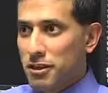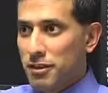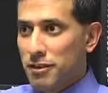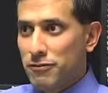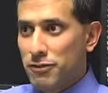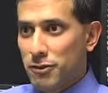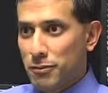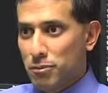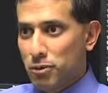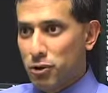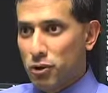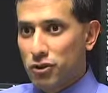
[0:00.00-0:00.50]
If
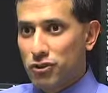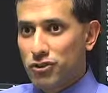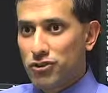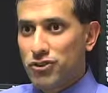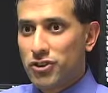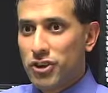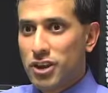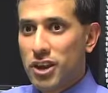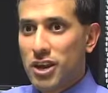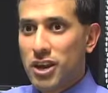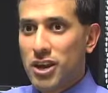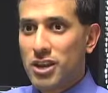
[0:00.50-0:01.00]
the
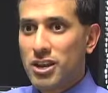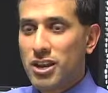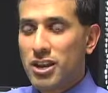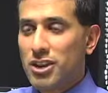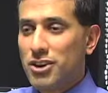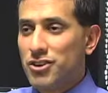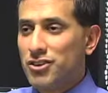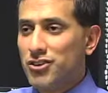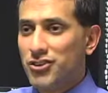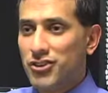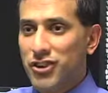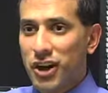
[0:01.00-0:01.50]
person
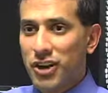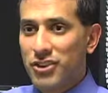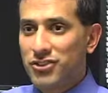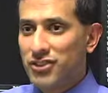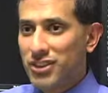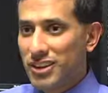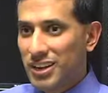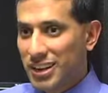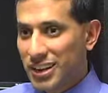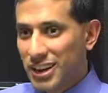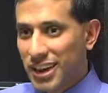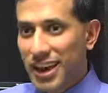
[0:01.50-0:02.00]

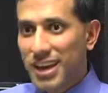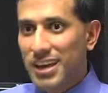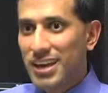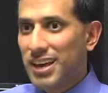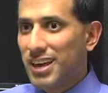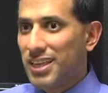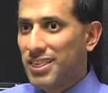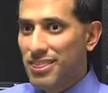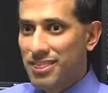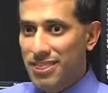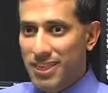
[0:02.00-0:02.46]
doesn't get it,